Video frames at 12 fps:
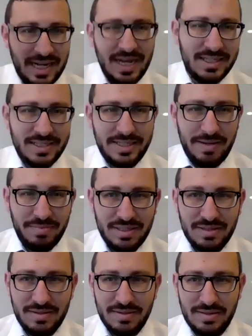concept
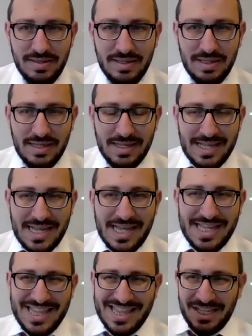
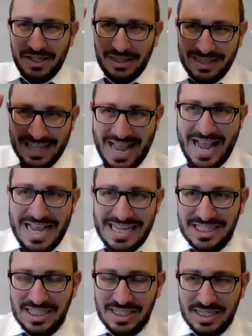that the
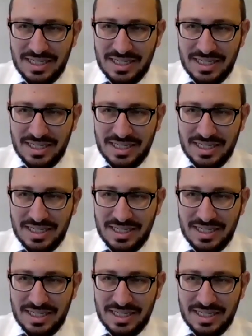last